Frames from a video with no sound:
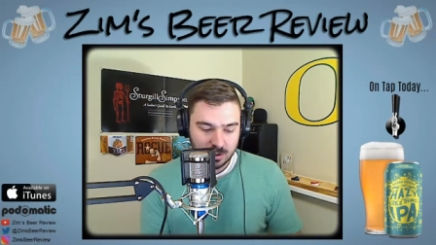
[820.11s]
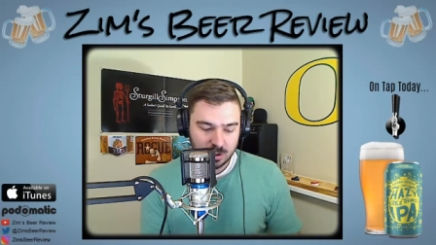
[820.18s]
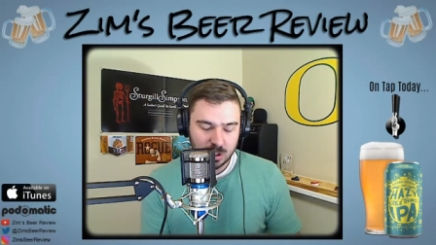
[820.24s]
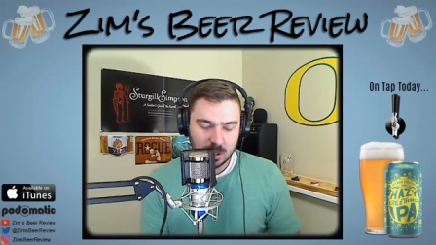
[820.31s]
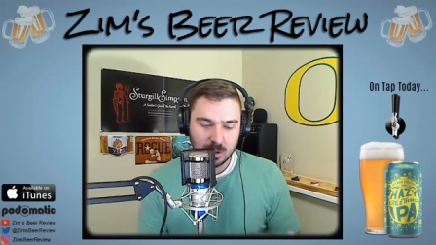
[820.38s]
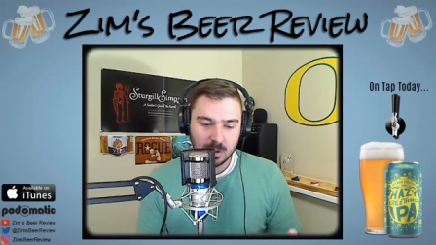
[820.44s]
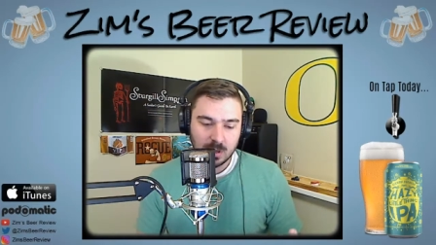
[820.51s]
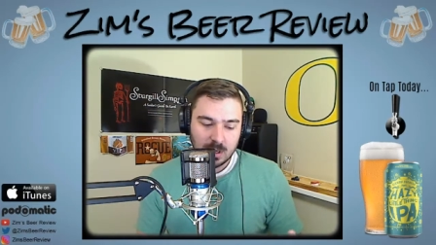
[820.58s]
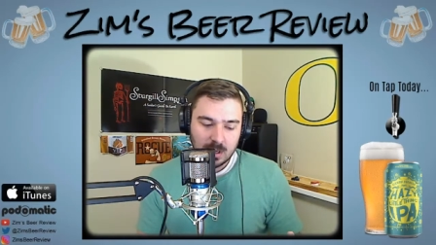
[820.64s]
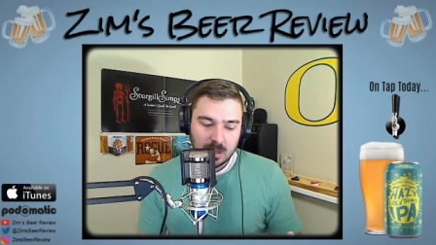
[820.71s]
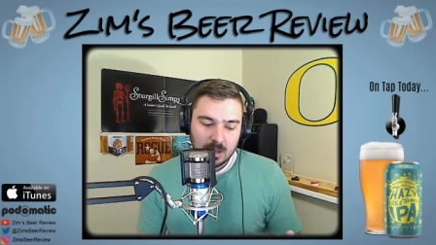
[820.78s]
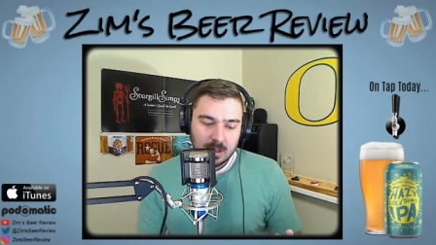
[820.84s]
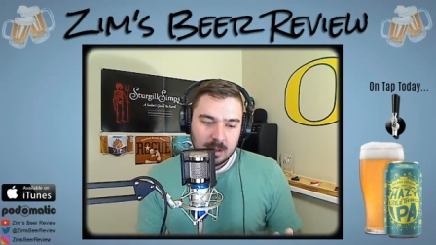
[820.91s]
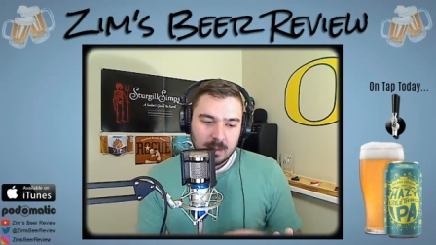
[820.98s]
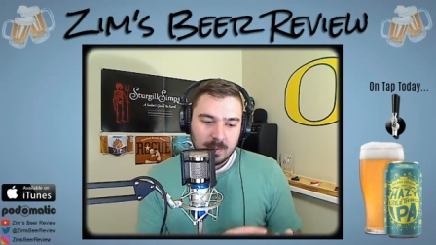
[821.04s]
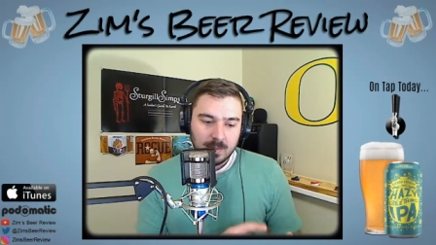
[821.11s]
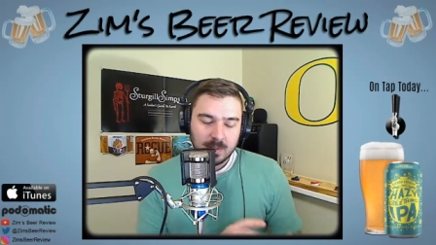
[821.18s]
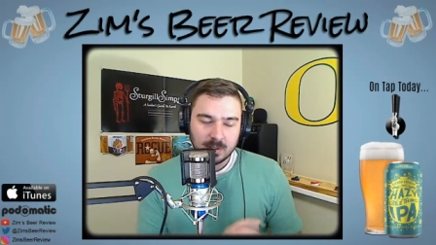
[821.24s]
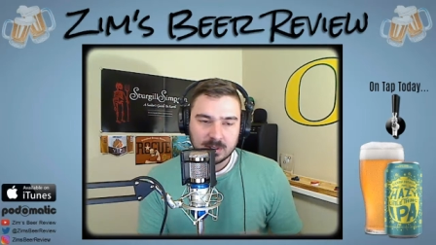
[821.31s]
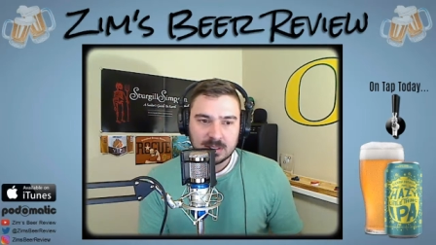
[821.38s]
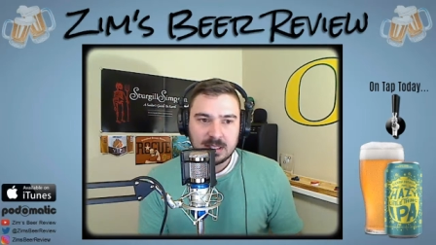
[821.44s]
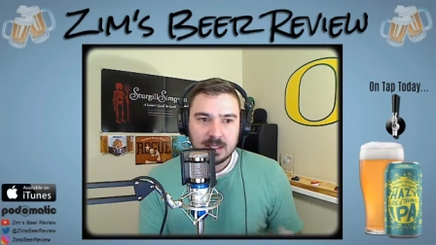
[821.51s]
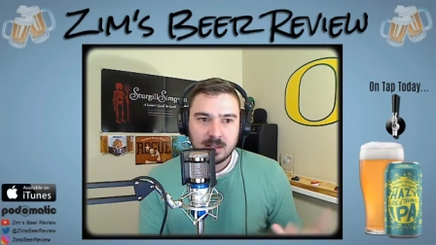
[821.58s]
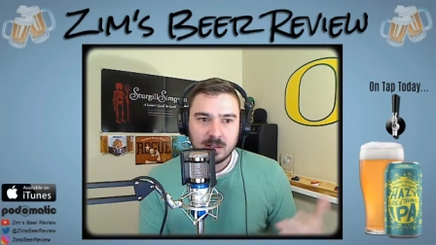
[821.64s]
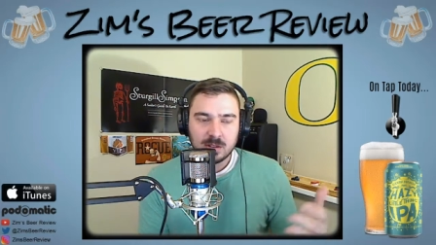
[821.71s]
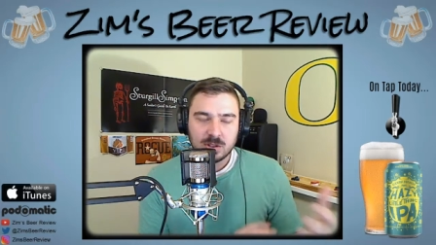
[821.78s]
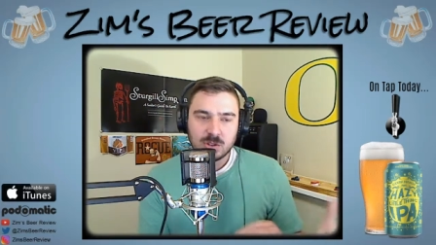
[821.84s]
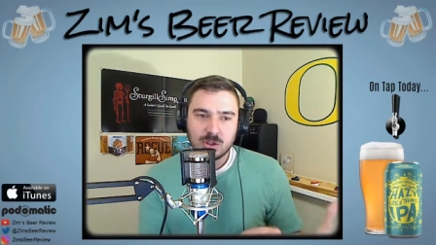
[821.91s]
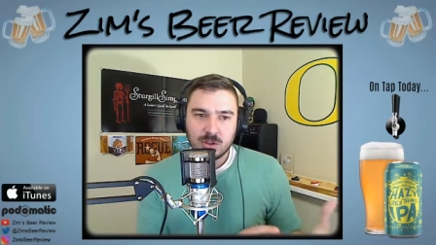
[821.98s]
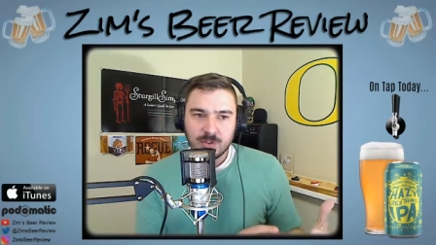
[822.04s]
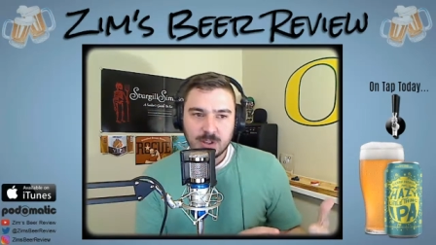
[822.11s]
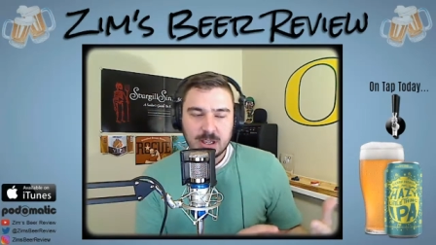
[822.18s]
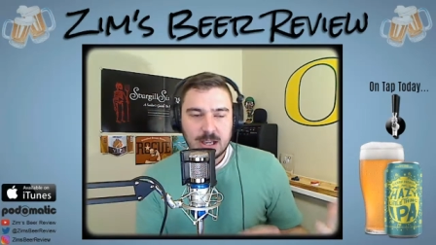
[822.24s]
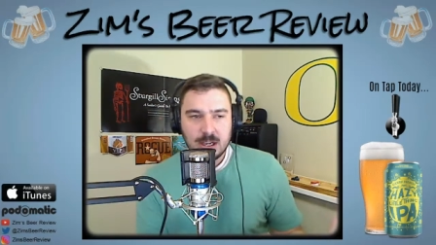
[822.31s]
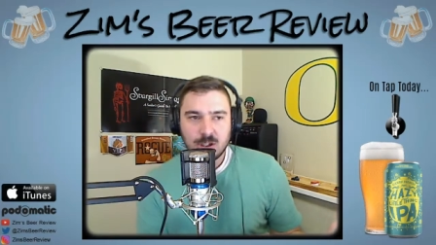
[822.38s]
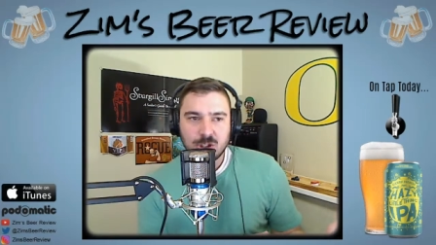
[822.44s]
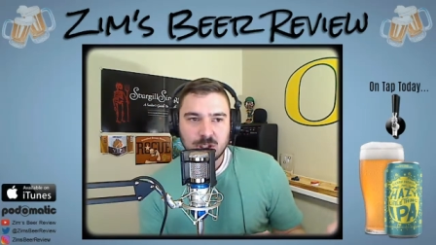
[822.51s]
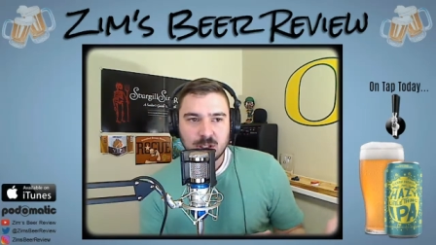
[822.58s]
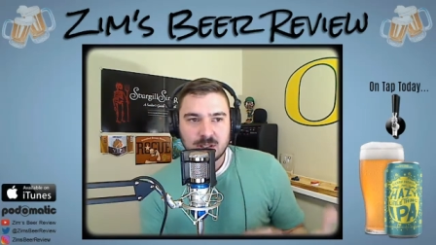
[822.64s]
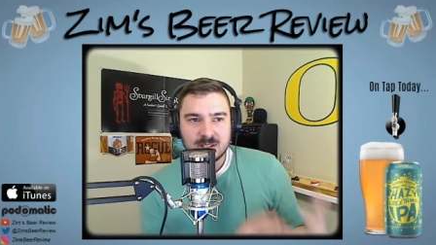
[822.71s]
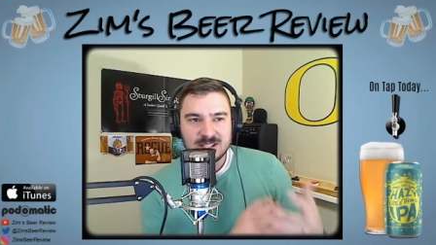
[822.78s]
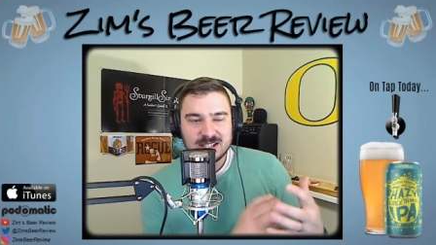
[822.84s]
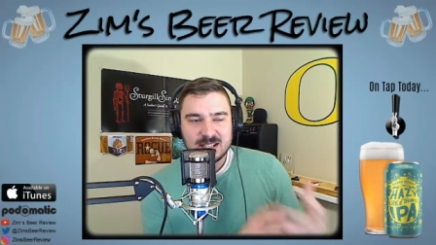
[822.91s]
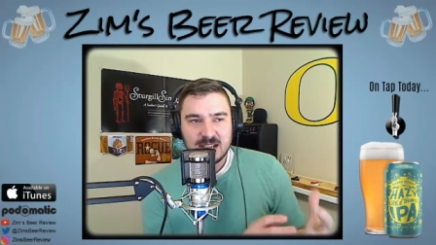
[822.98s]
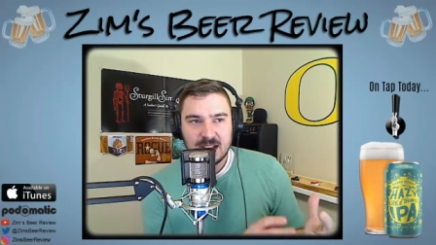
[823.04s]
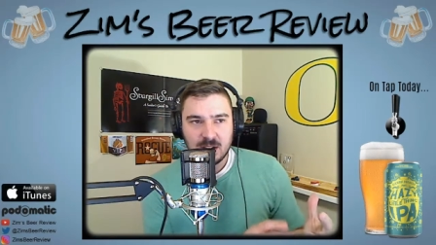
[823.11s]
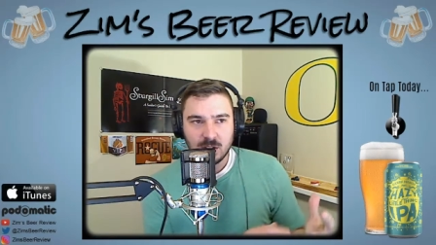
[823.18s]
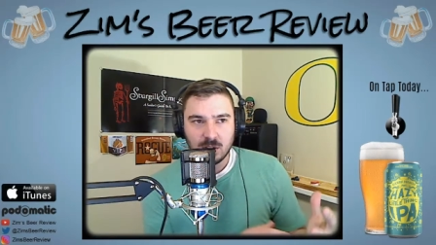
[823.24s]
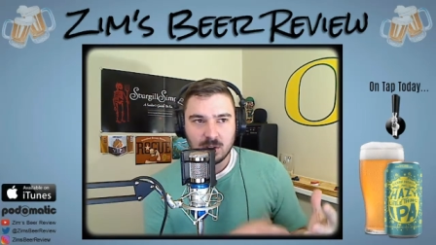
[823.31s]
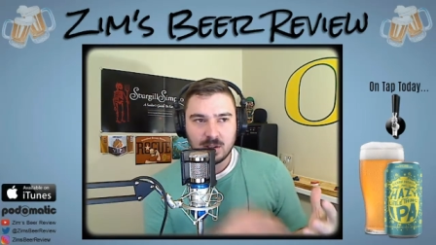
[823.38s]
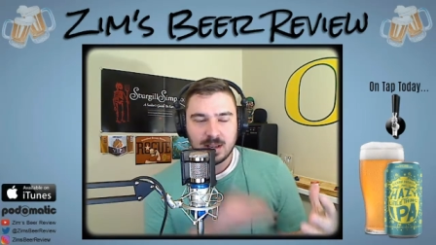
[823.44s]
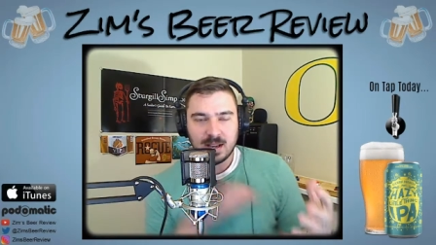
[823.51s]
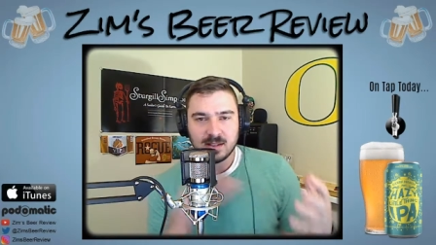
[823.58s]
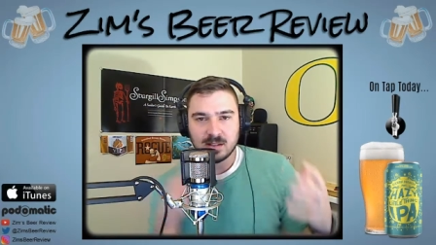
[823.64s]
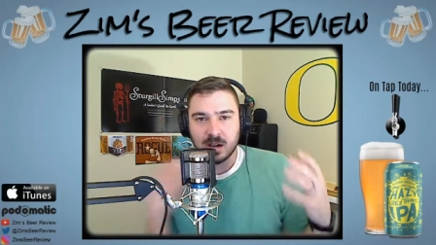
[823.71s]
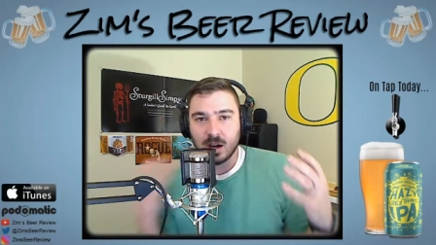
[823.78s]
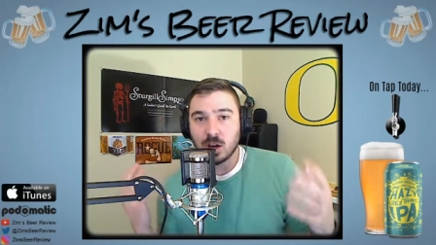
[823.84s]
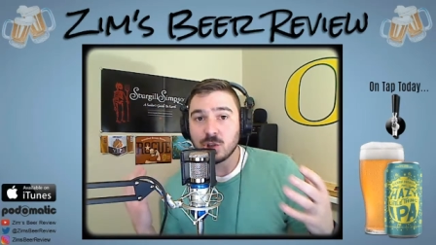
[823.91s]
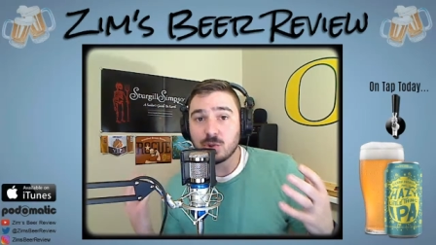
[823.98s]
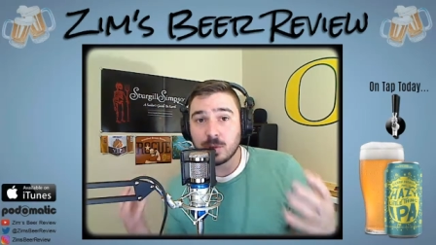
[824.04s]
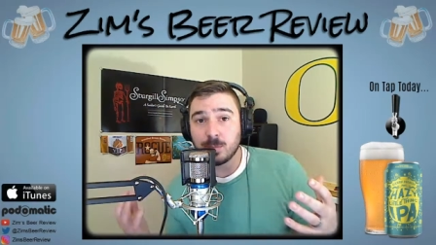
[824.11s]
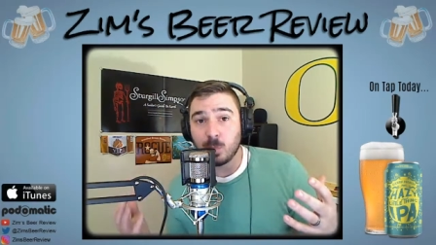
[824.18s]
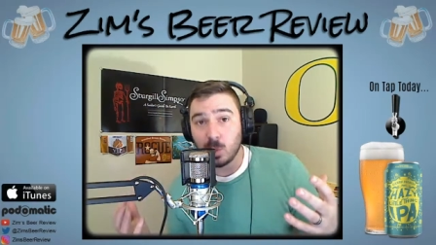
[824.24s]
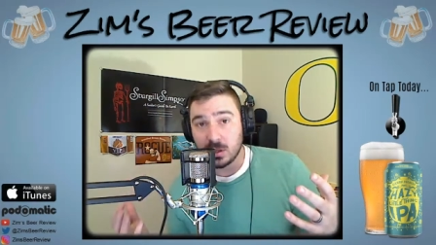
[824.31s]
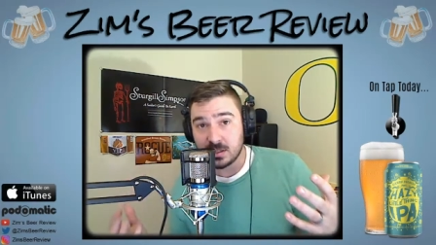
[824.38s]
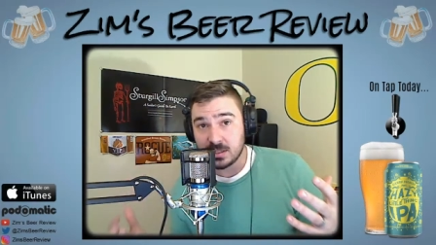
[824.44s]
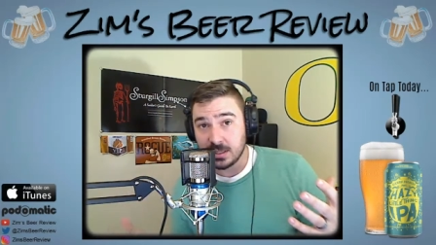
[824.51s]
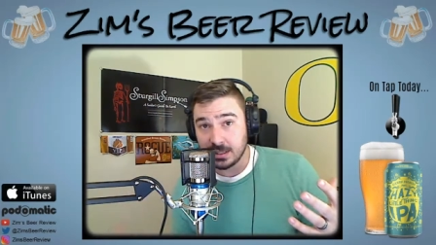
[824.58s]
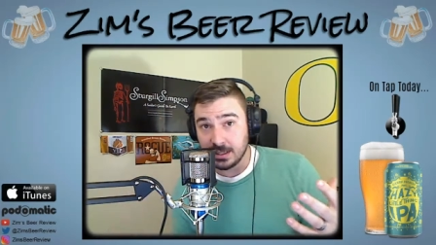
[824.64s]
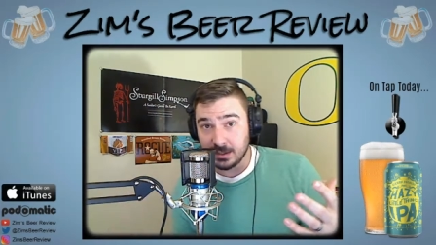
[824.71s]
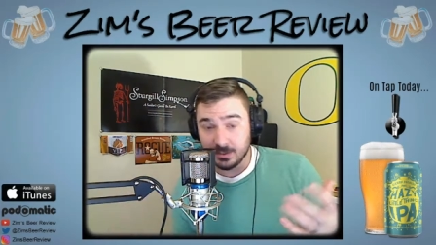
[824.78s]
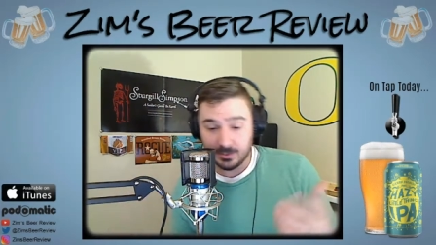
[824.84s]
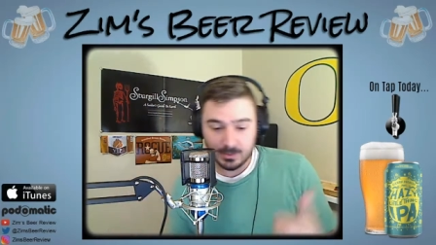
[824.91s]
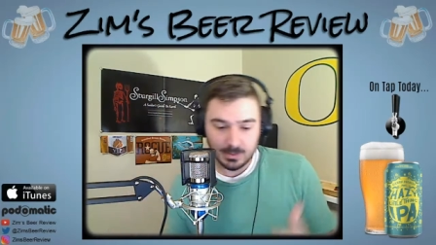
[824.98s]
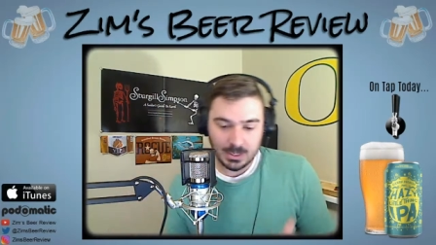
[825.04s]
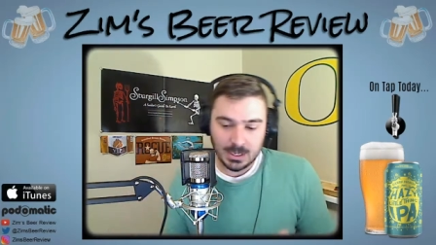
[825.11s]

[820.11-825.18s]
So the LEED certification scale has 100 points to give.